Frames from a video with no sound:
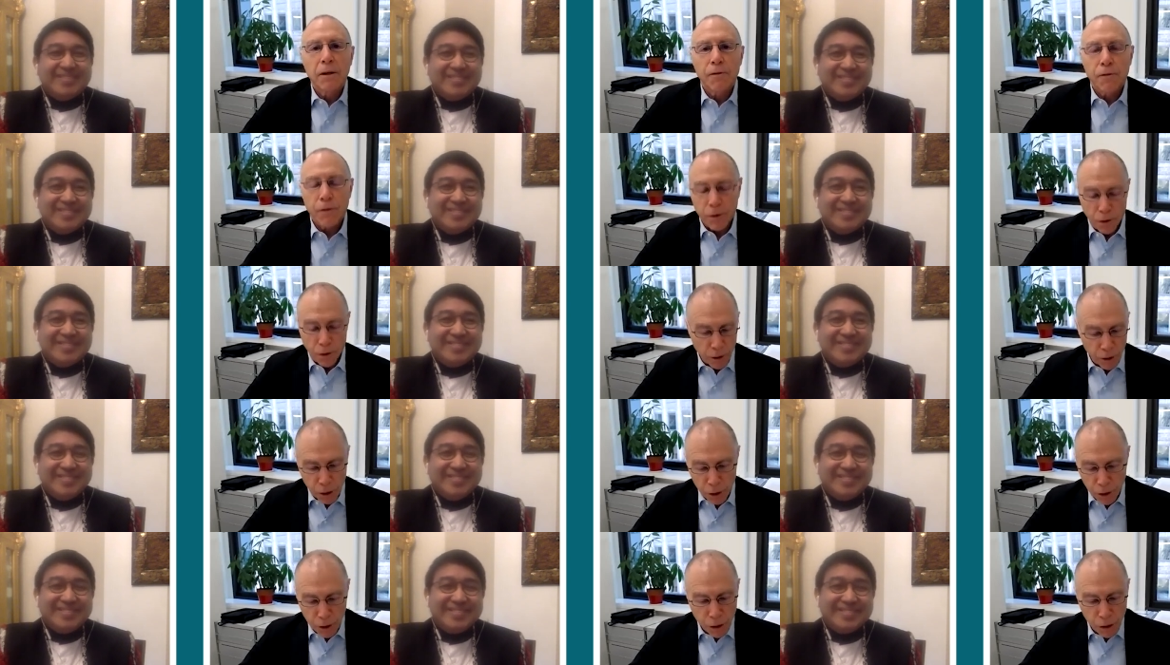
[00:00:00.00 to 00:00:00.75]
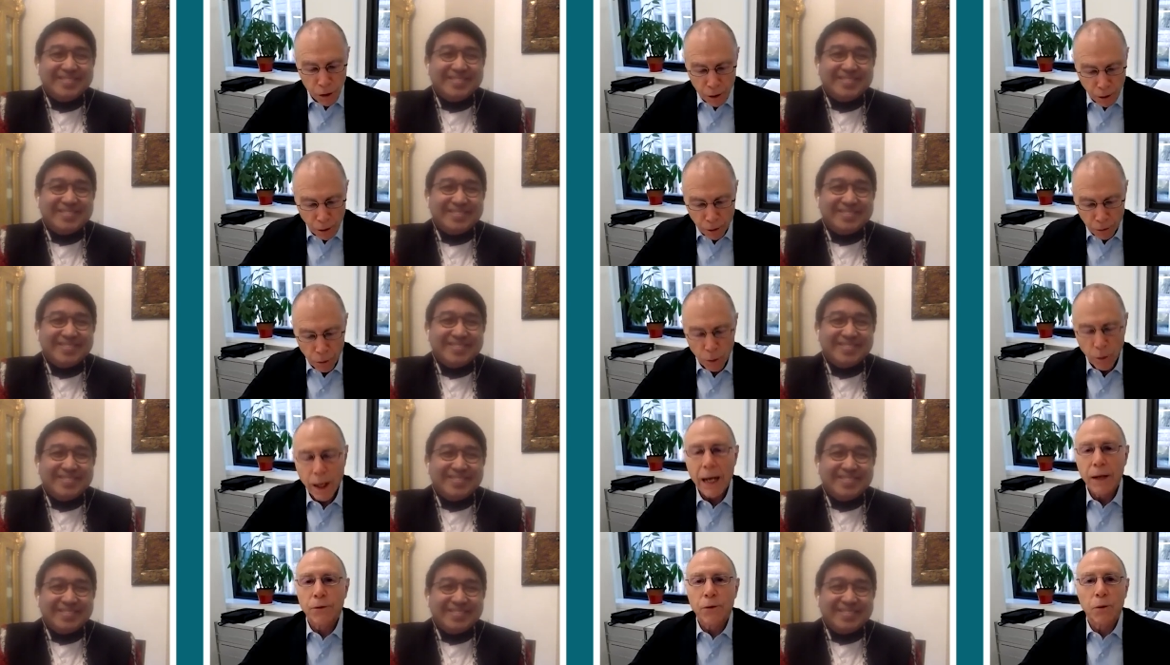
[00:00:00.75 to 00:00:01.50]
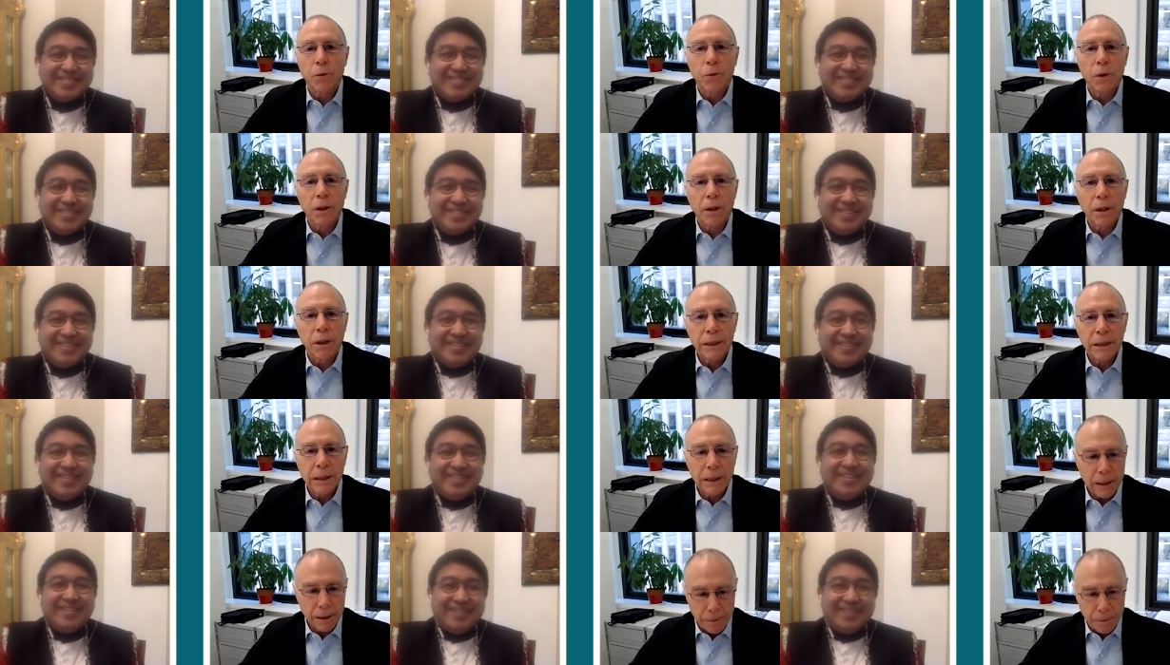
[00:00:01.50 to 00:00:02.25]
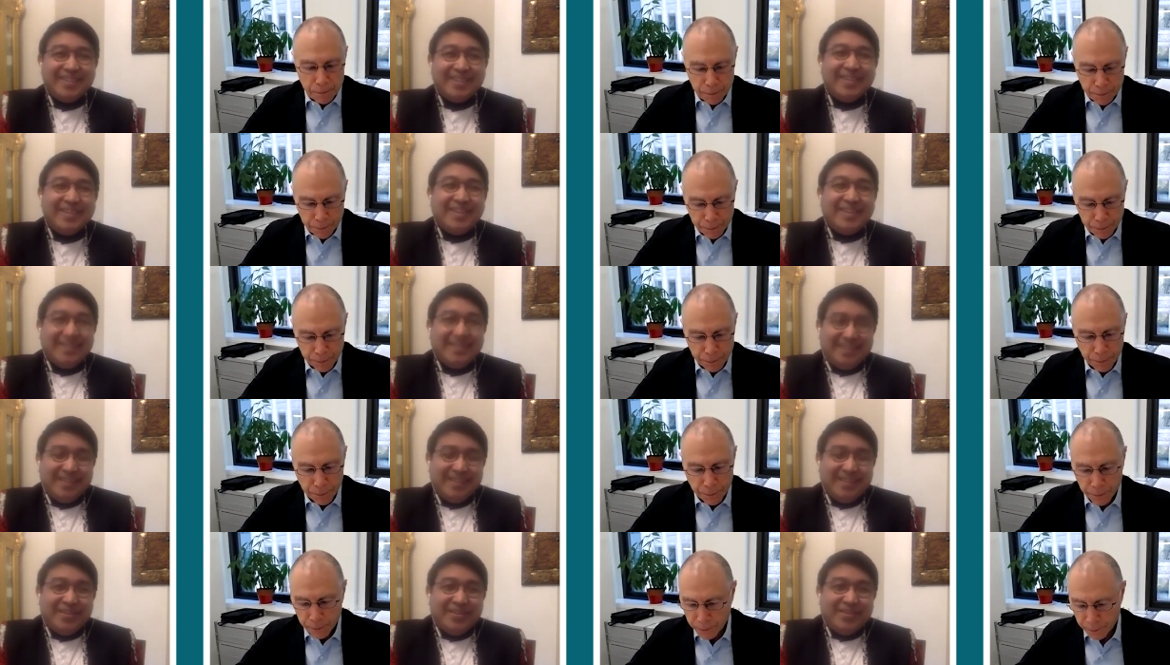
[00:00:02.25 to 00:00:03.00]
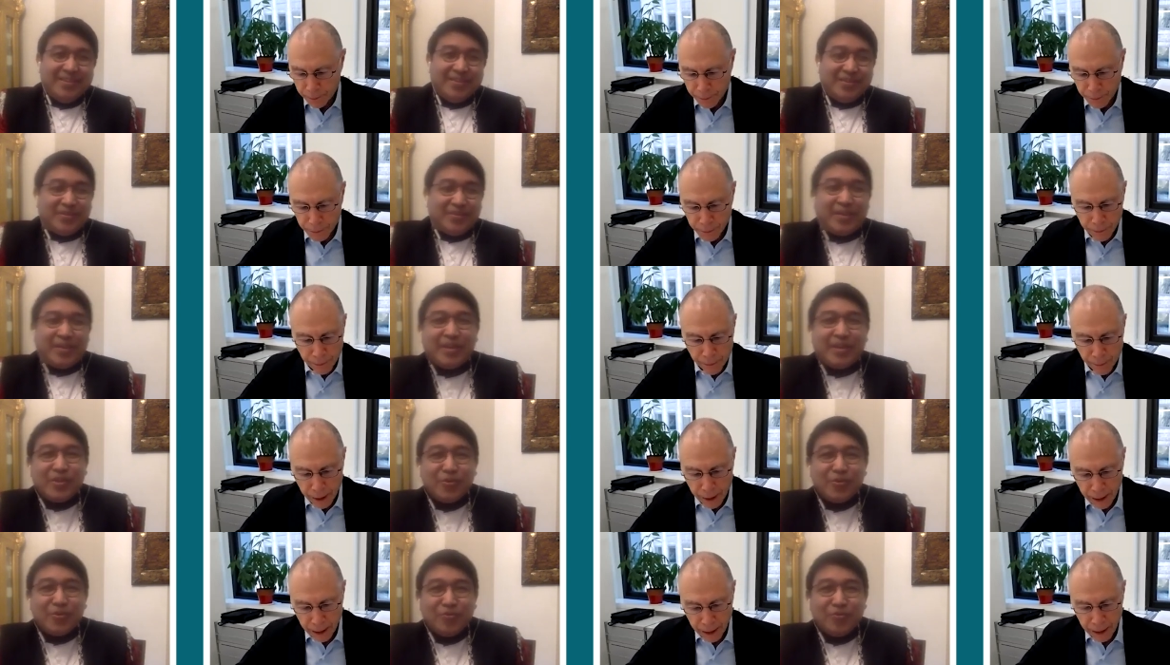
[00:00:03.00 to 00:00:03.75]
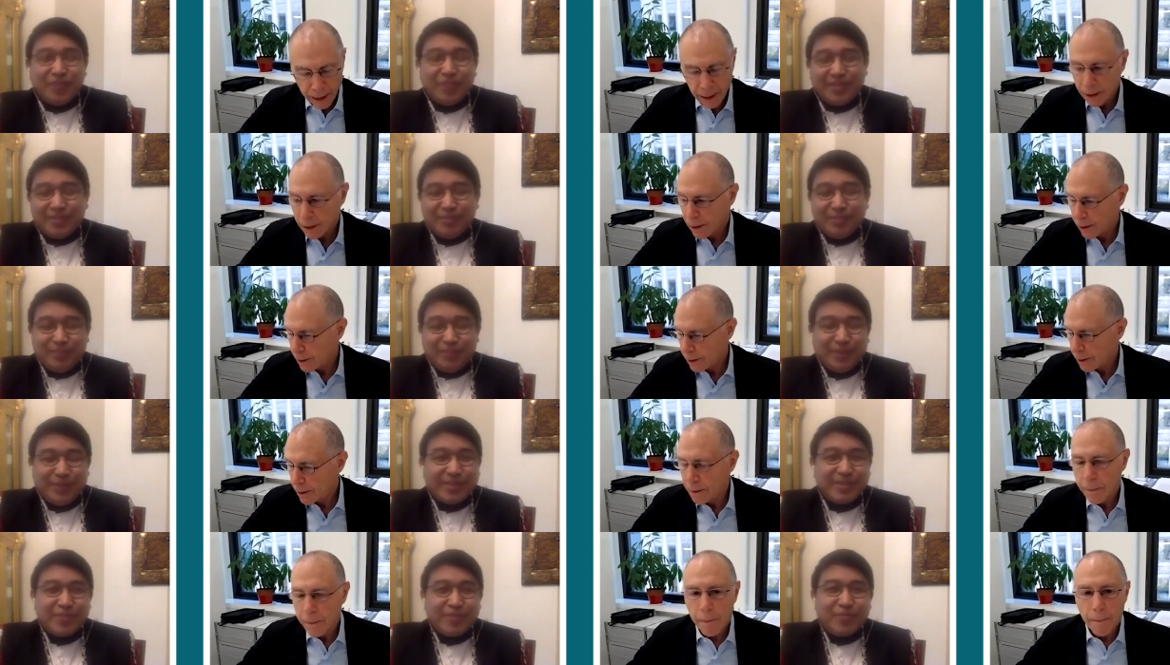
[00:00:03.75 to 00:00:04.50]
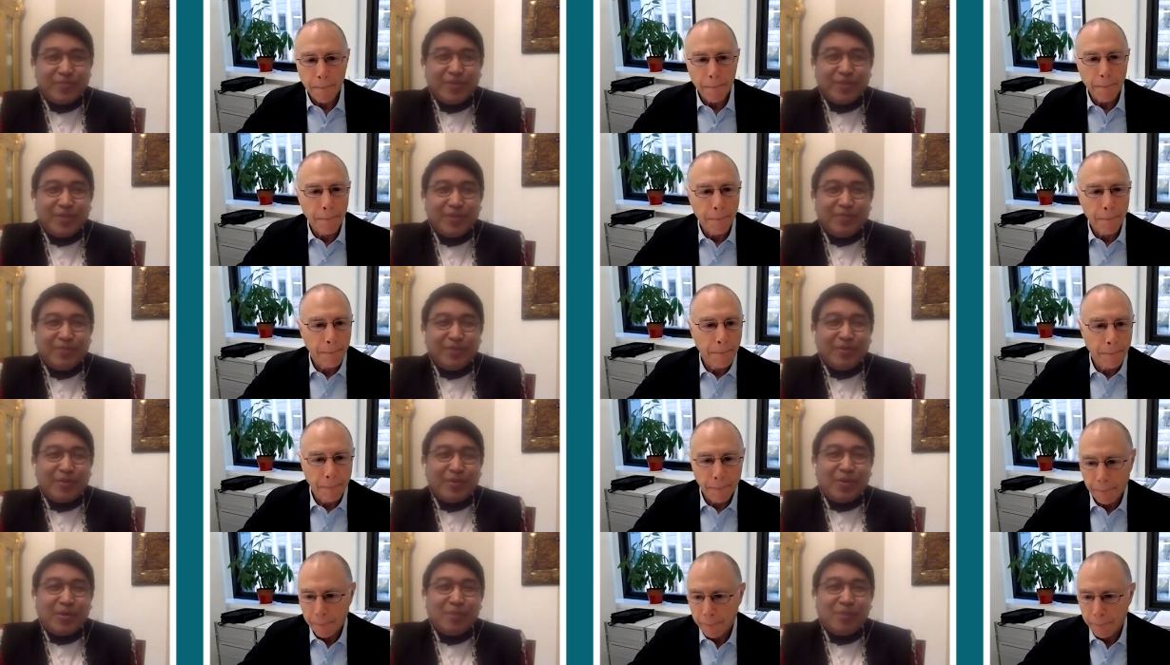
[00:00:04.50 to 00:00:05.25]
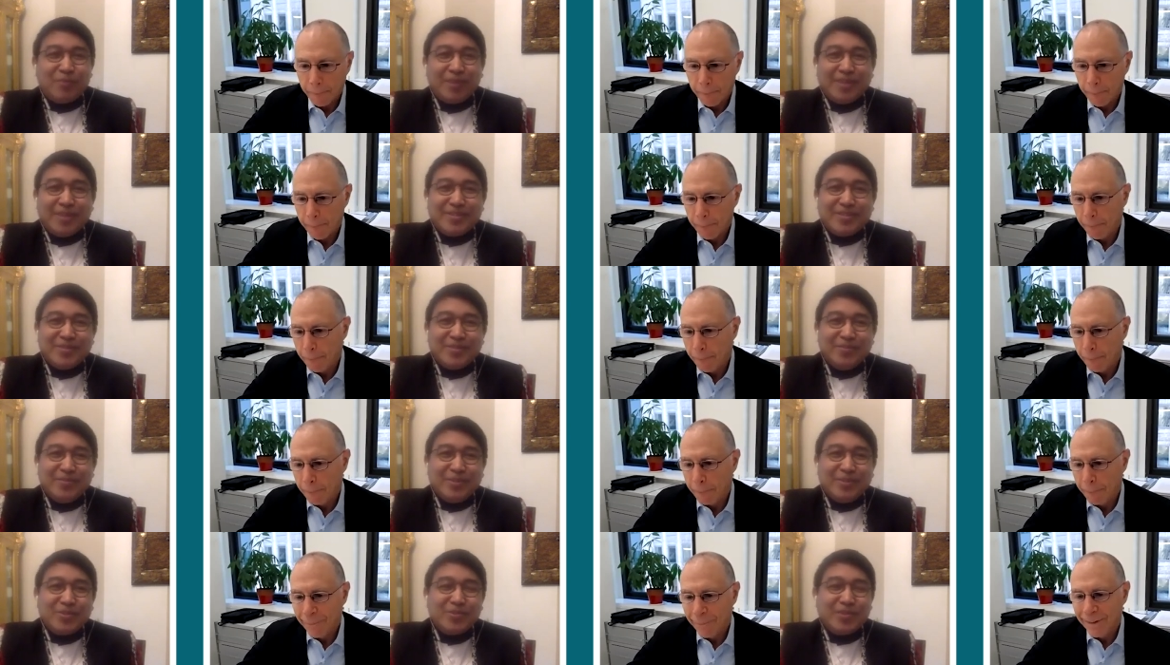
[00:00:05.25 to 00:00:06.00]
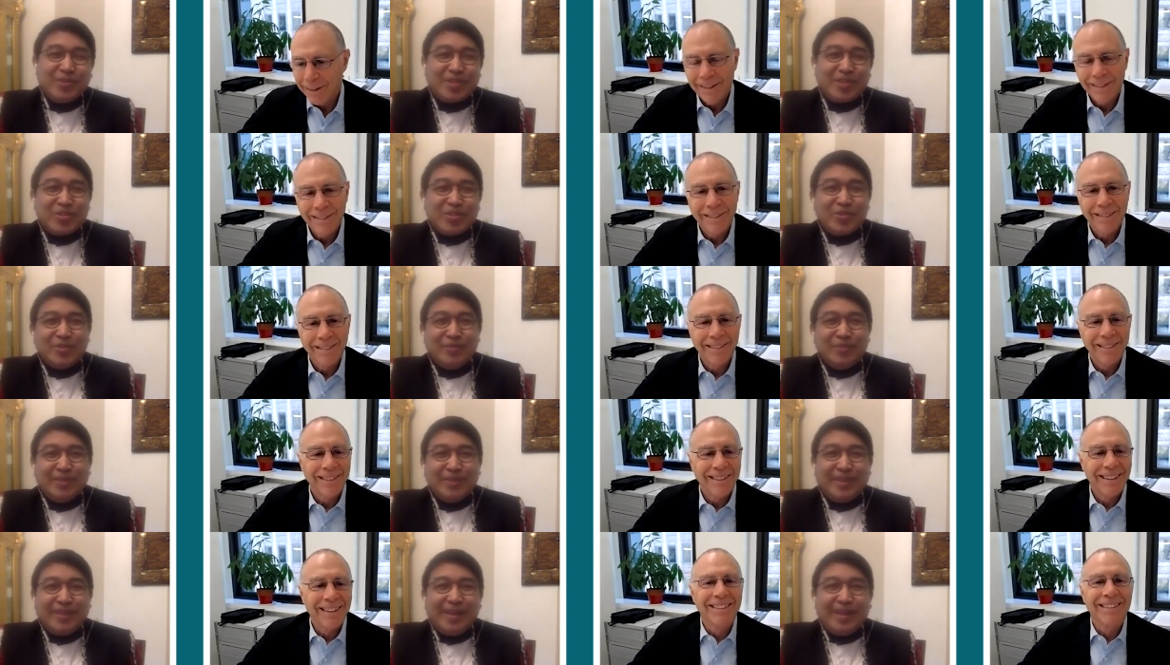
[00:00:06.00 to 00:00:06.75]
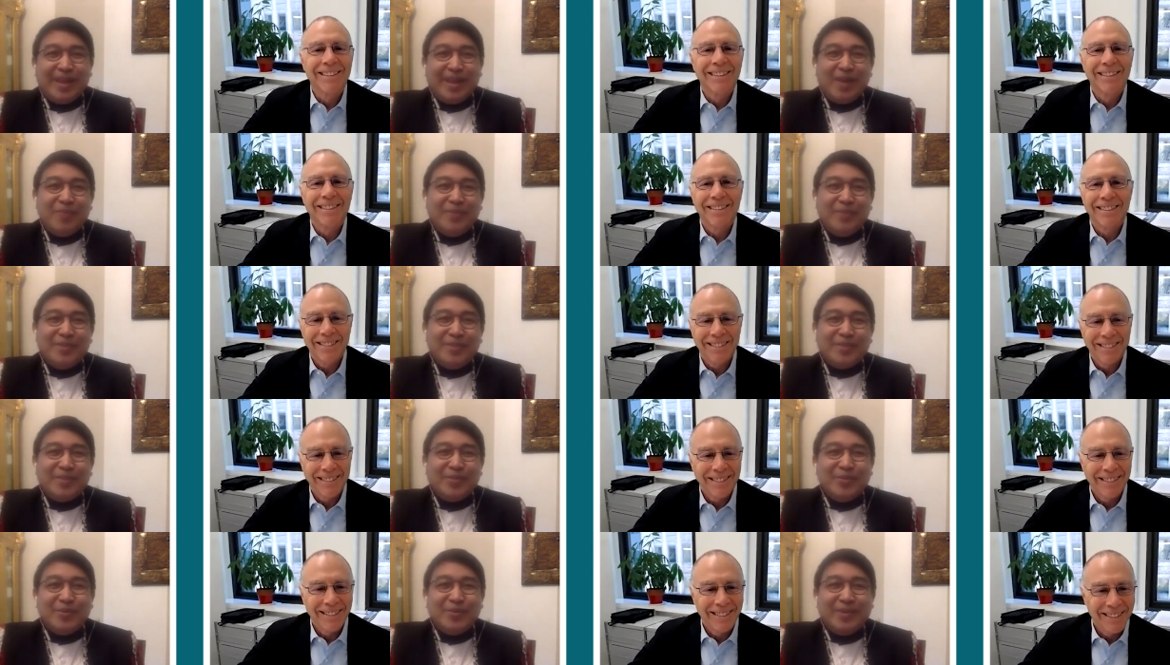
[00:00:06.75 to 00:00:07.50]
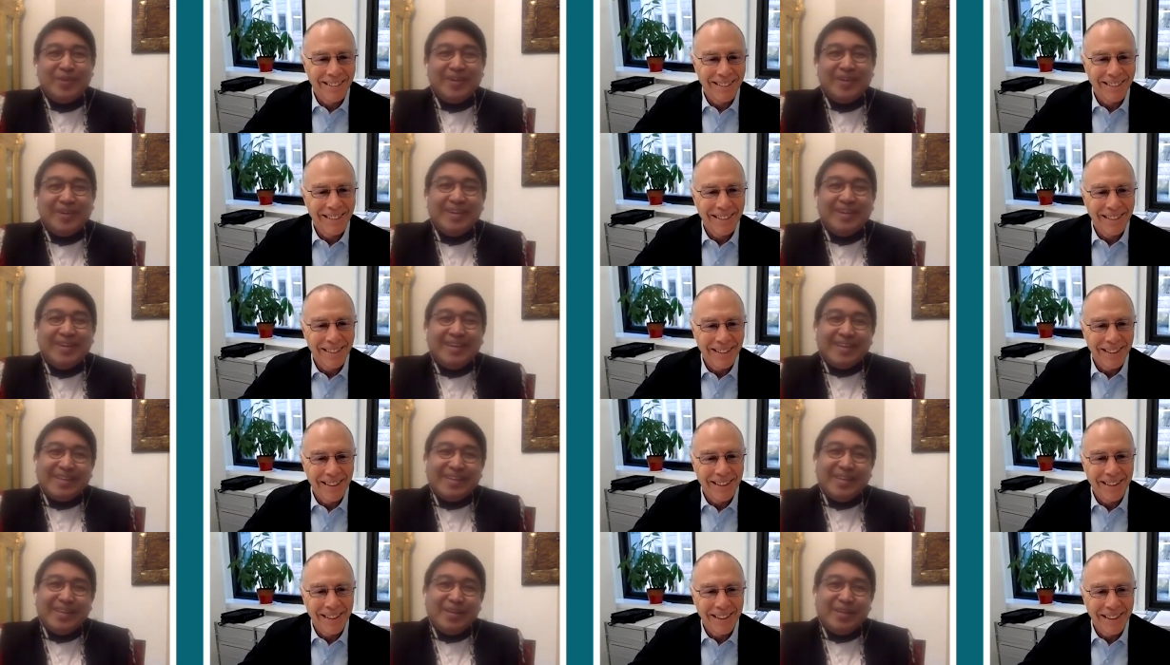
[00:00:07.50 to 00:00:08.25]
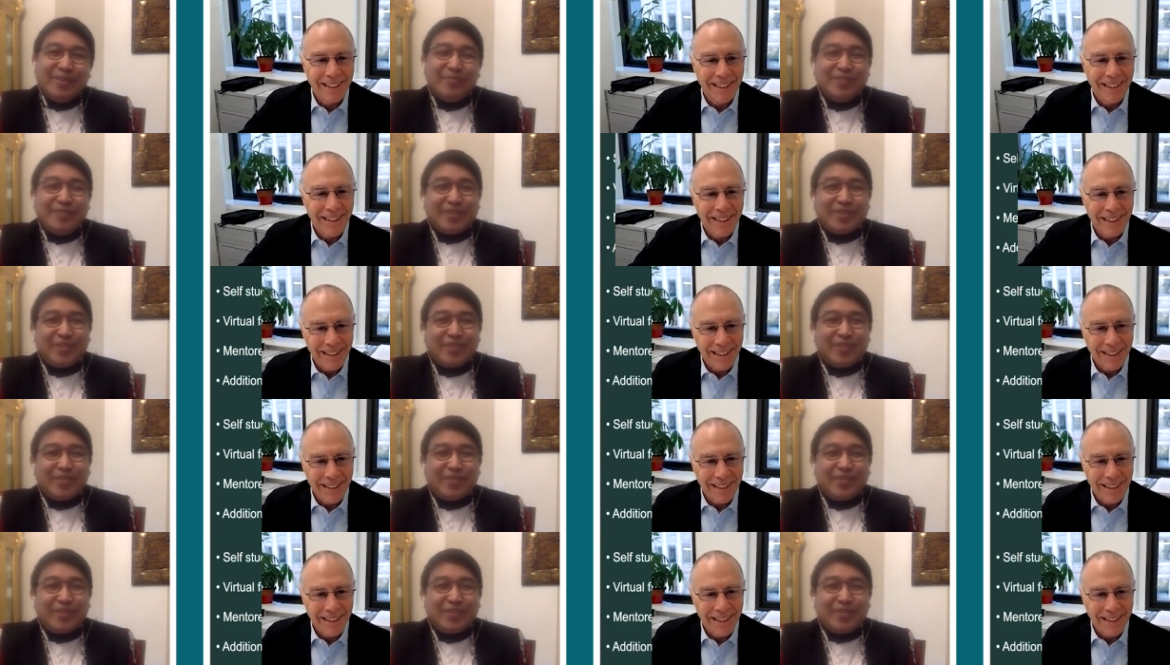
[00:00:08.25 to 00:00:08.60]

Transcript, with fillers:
Speaker 1: for nurses throughout the world?
Speaker 2: Thank you, Peter, for that very comprehensive introduction, but allow me to give the